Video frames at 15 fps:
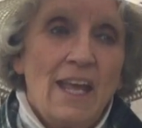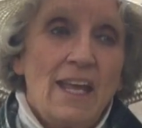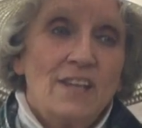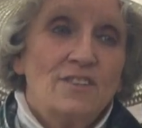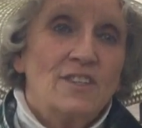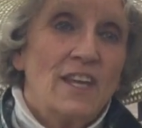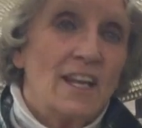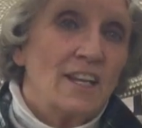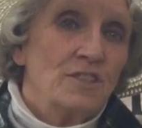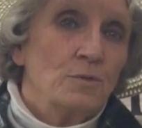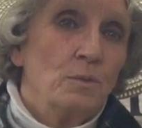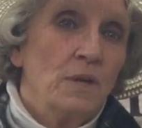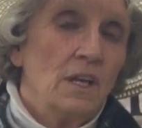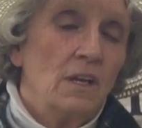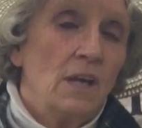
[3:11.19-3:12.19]
is that as
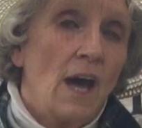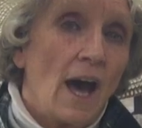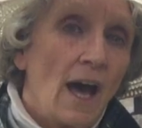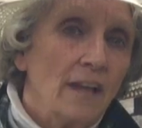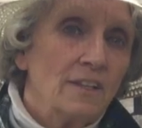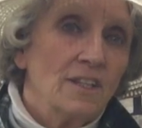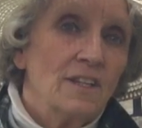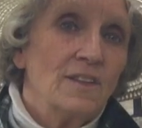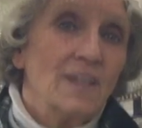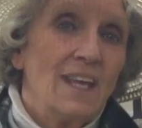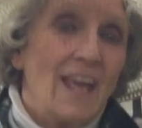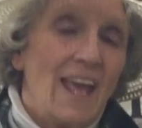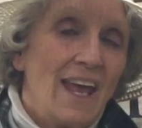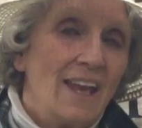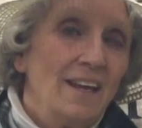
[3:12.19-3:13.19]
we got to the
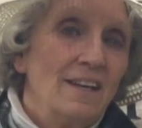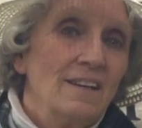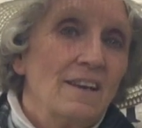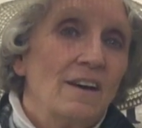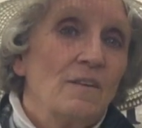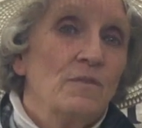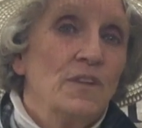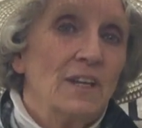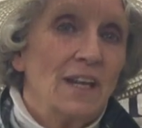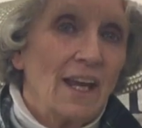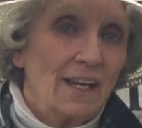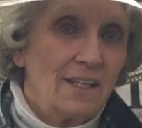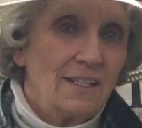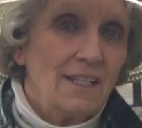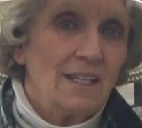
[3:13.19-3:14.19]
end of the
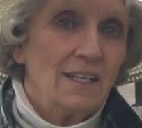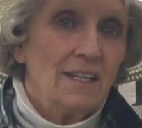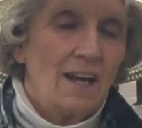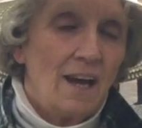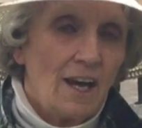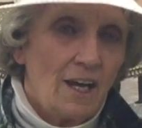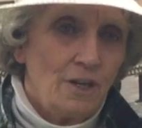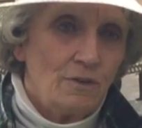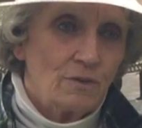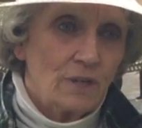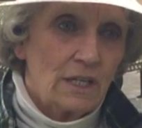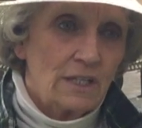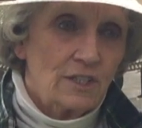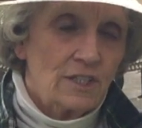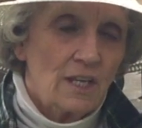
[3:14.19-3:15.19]

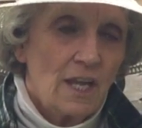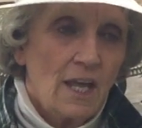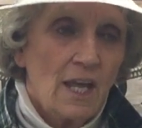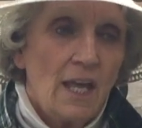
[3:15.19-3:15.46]
1900s,